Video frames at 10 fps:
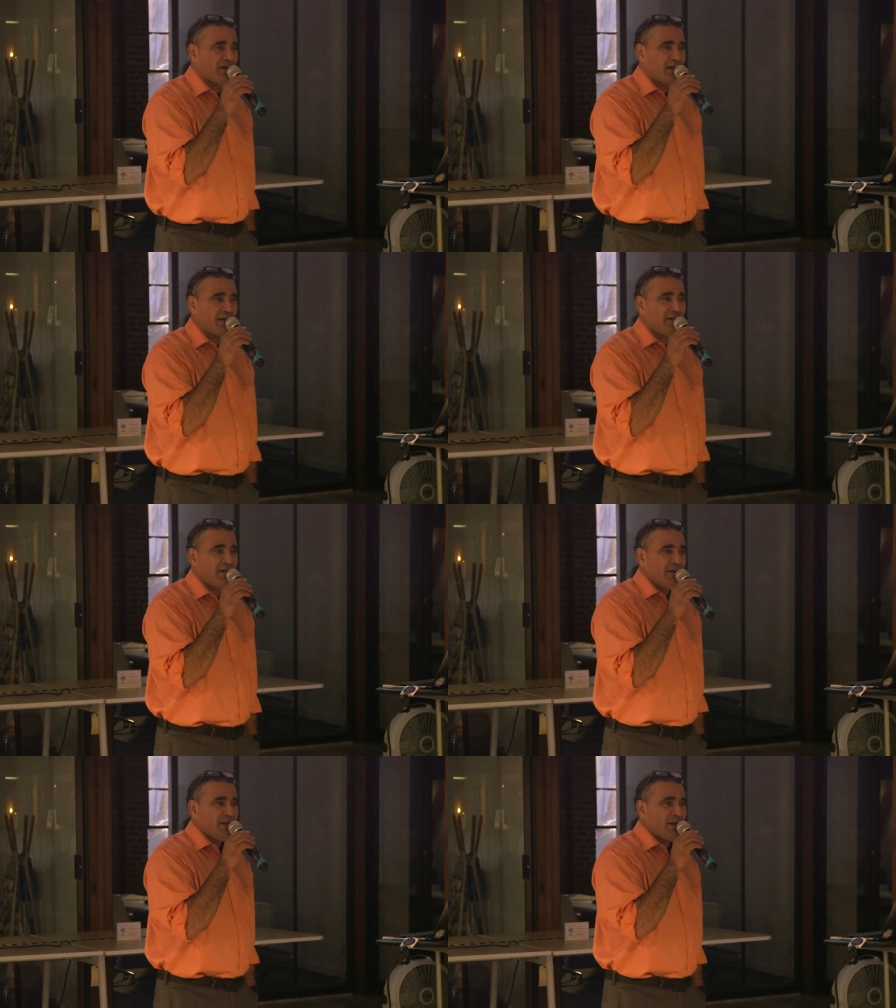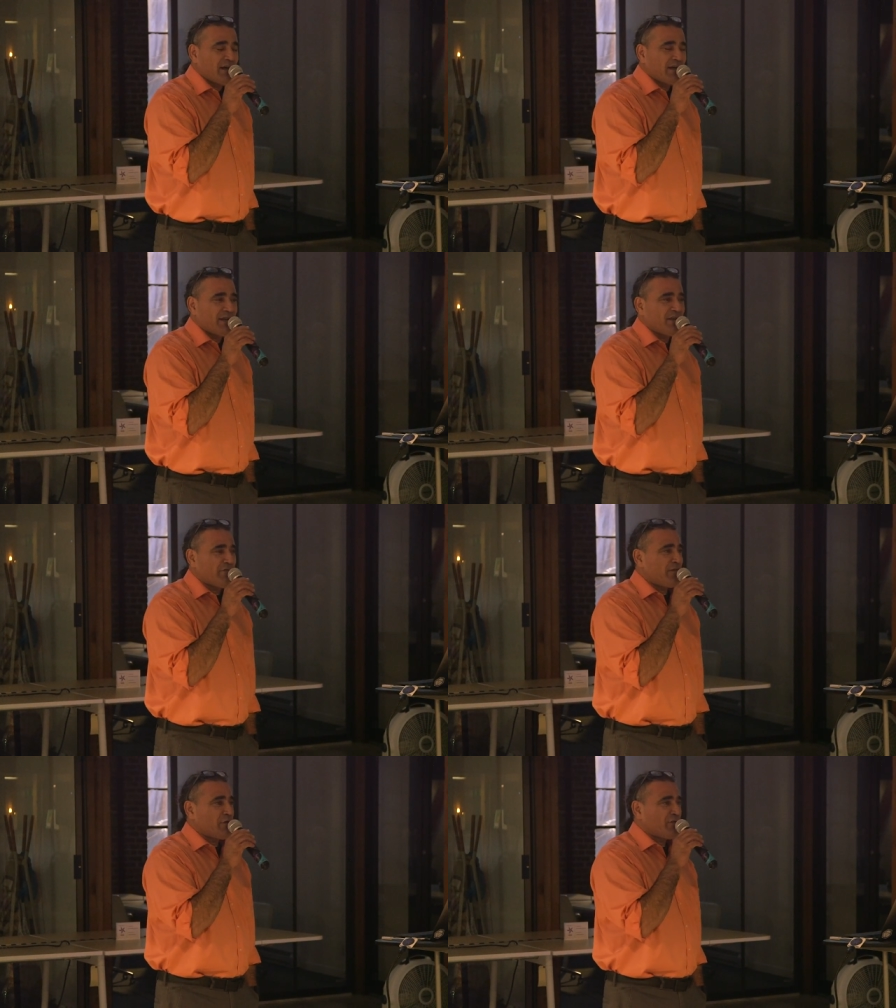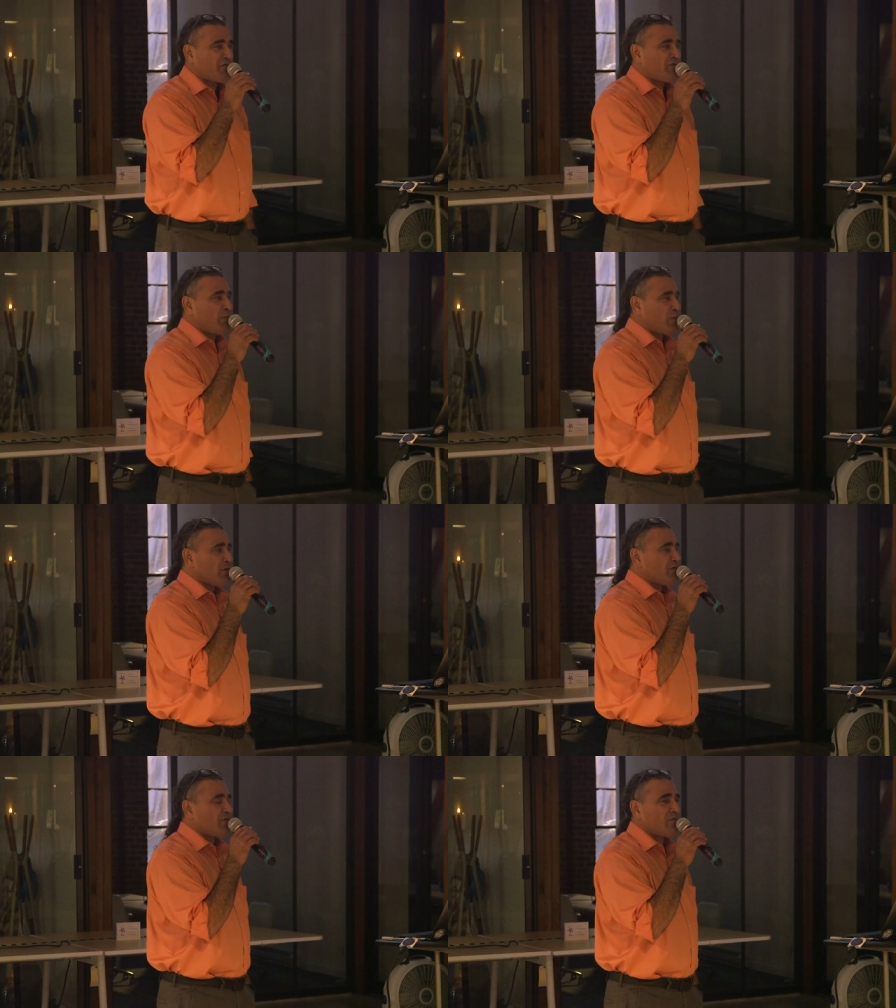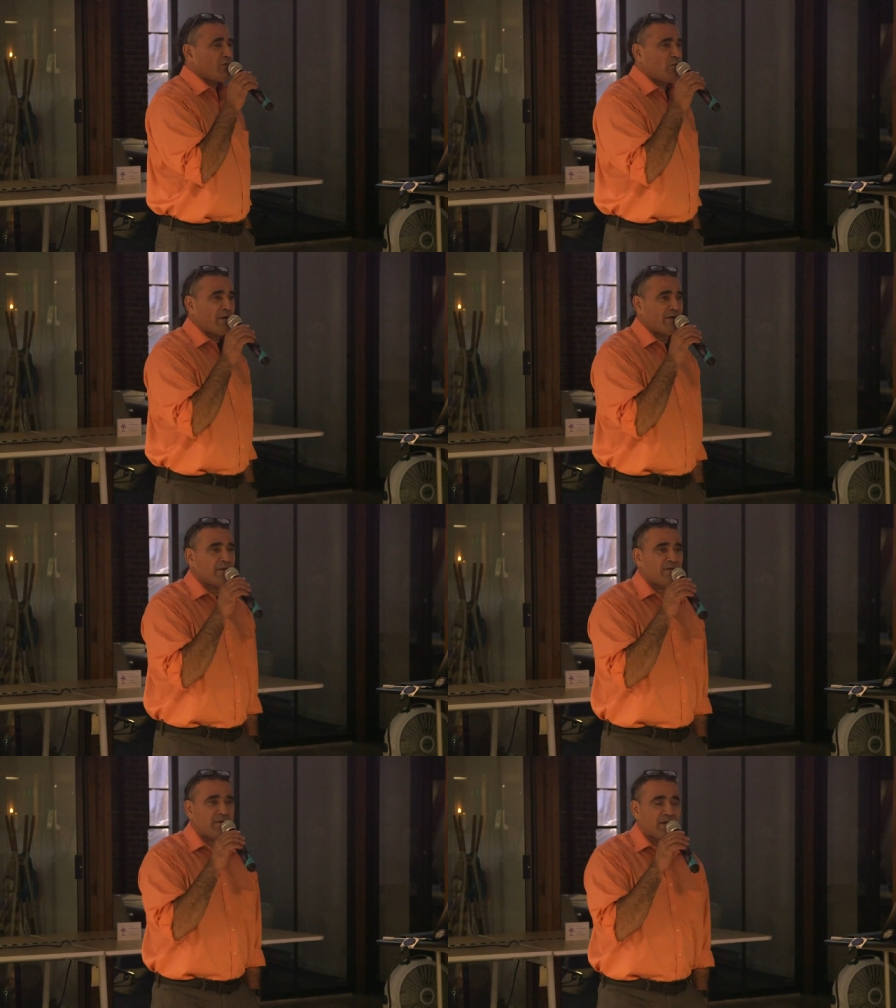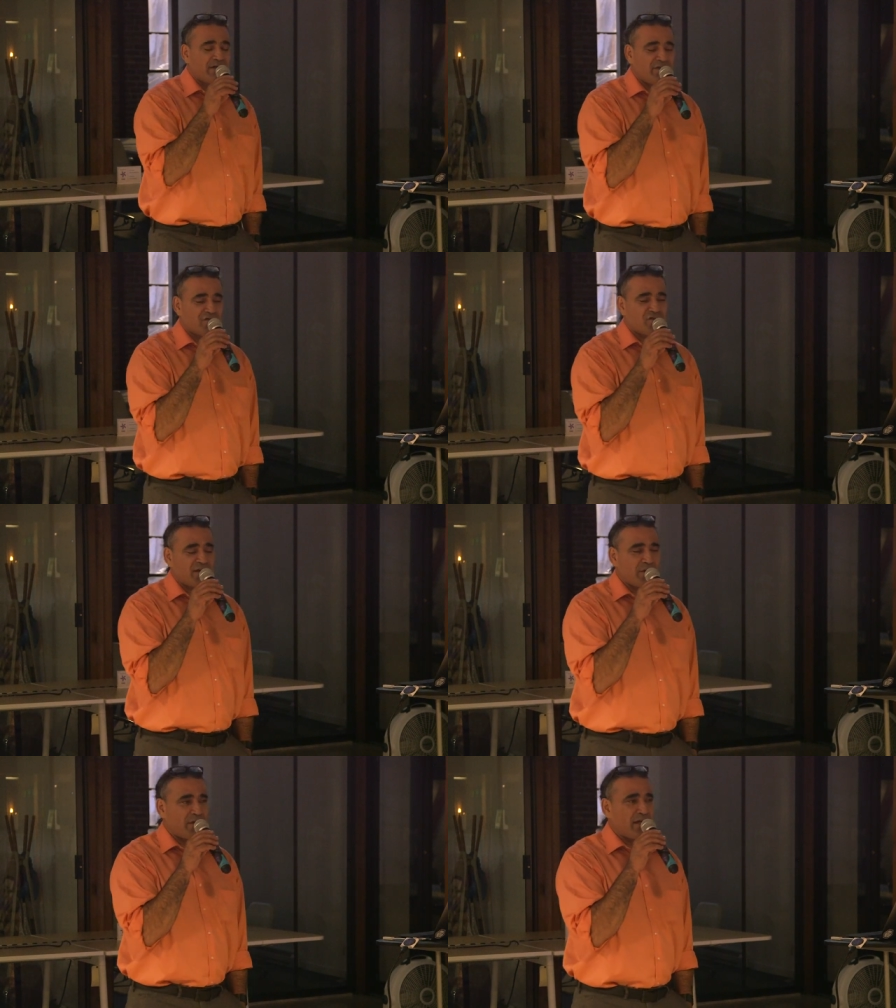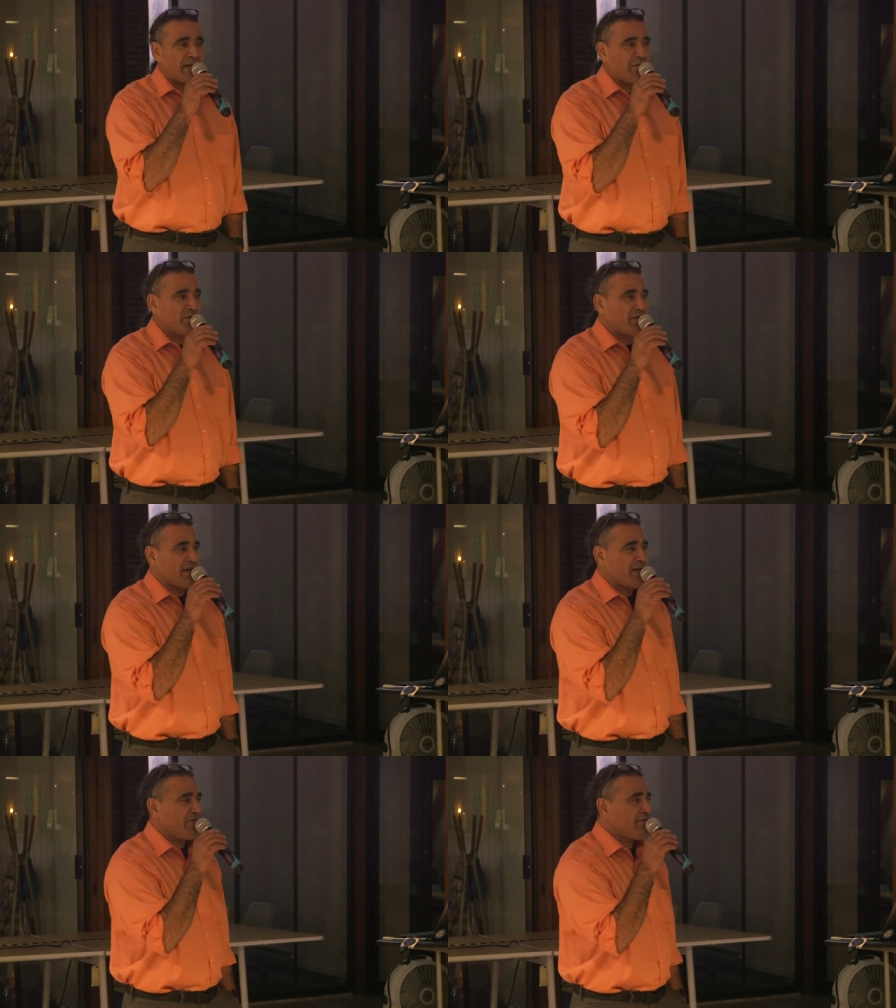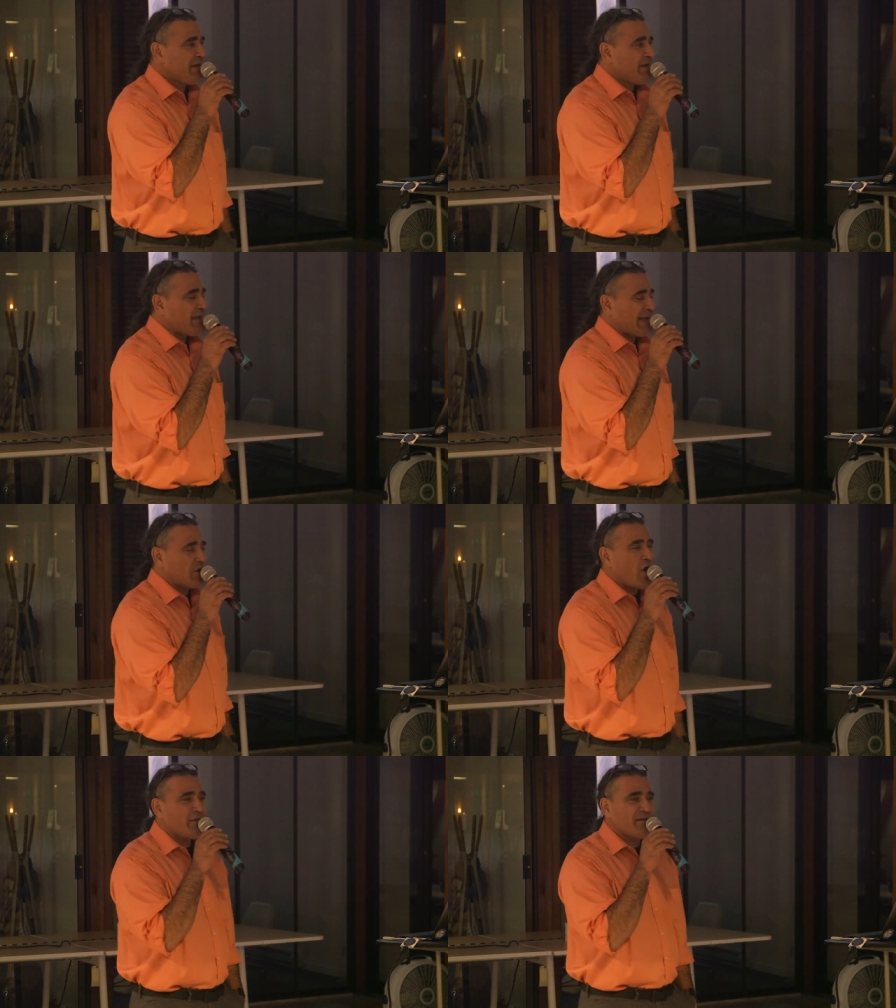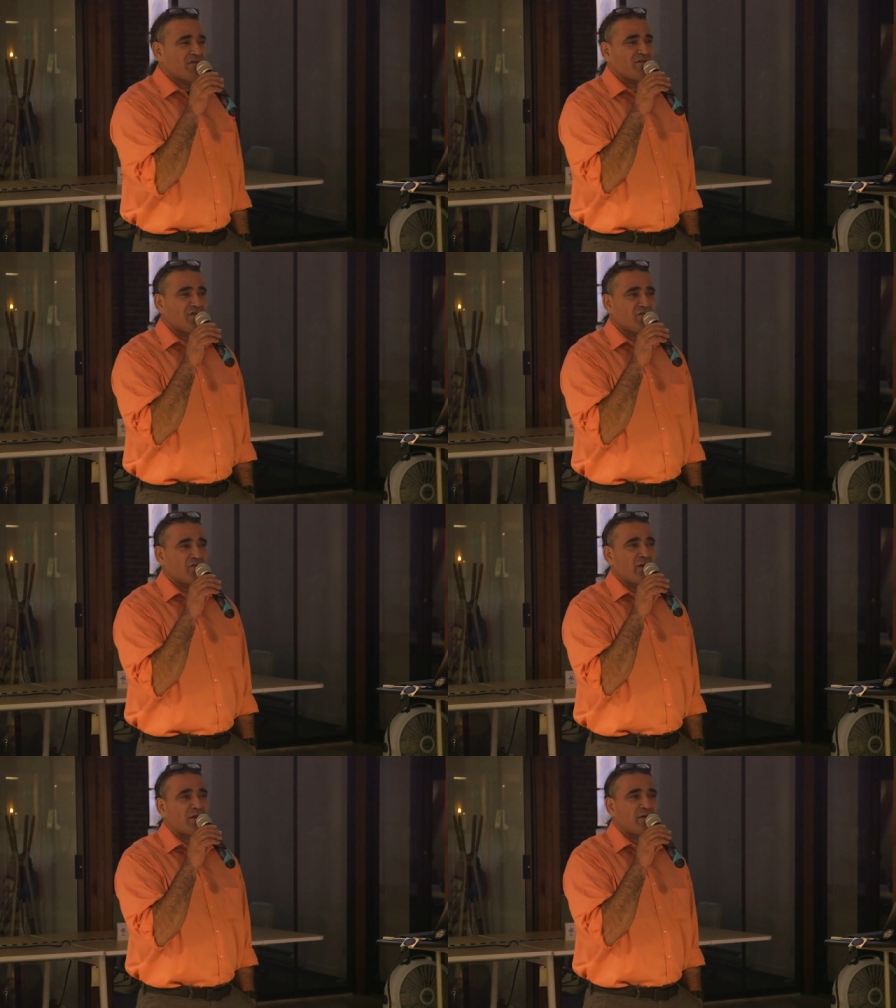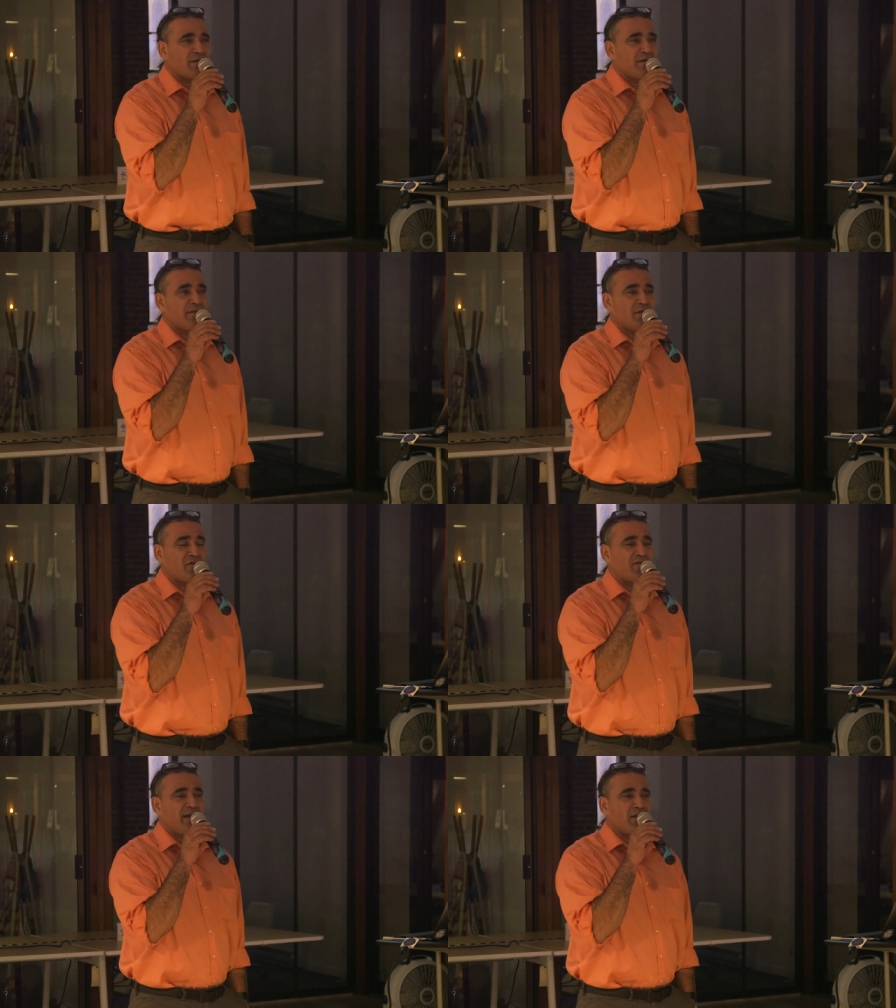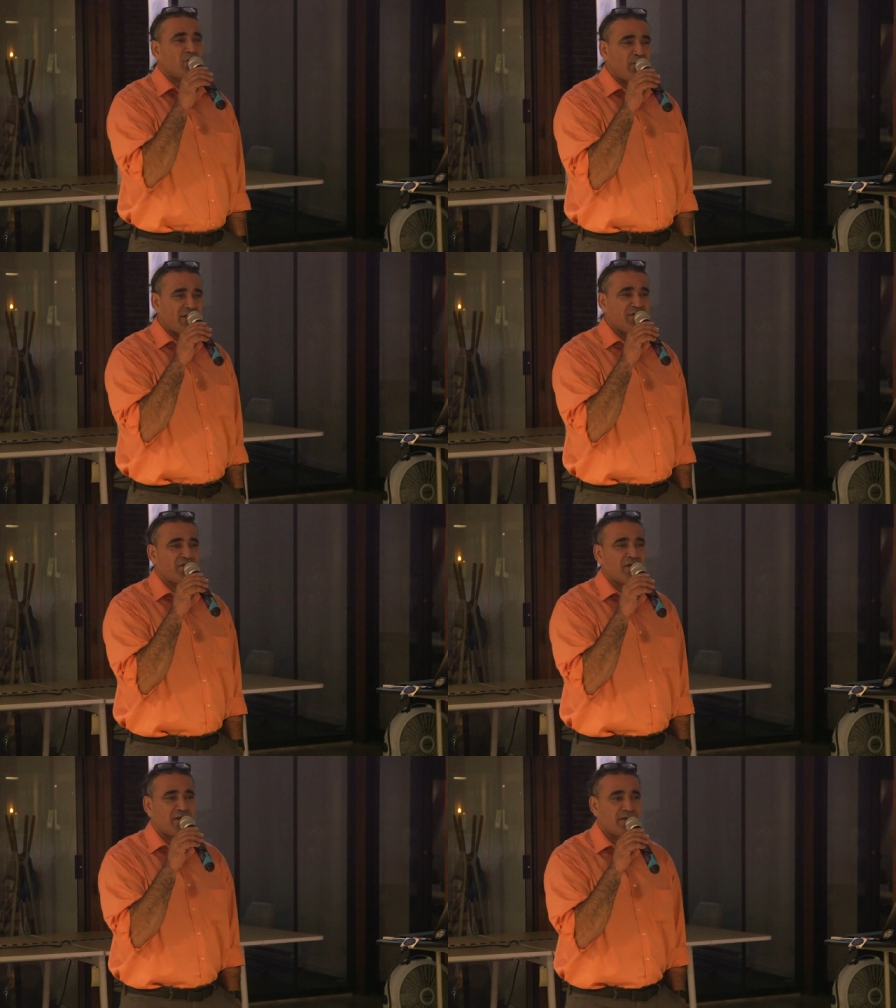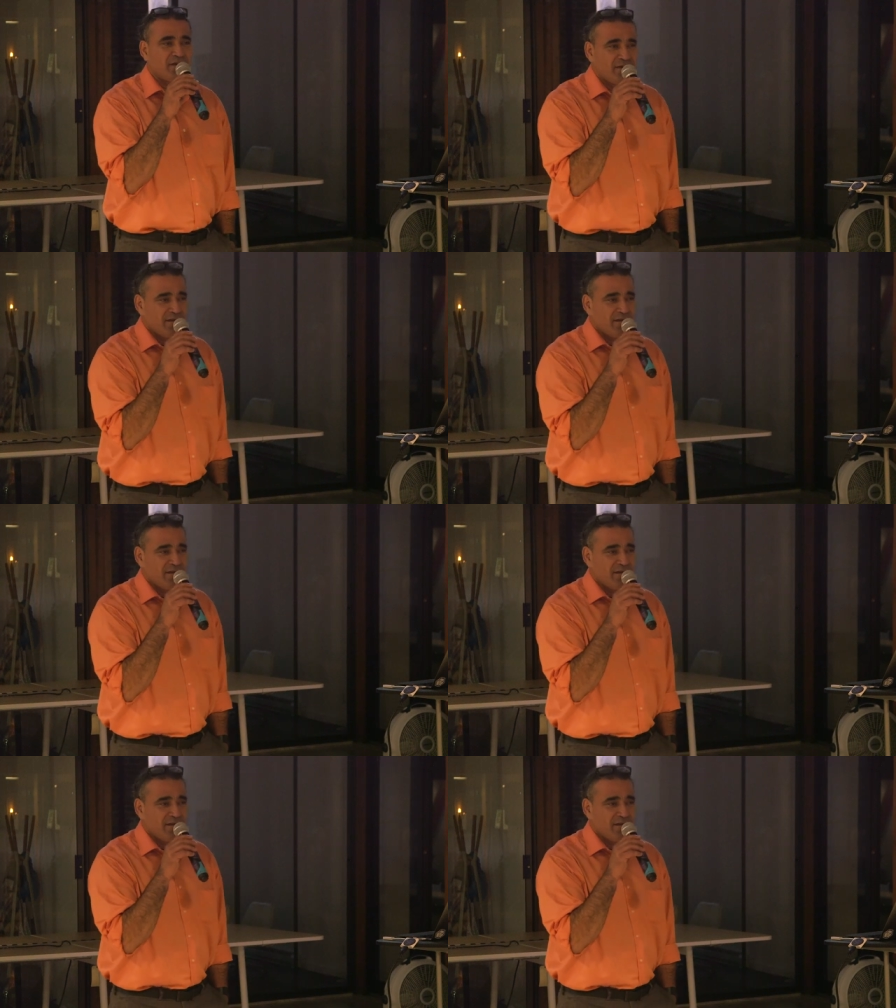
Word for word: Uh, uh, in the field of sports, we're envisioning being able to give a long distance runner their second wind song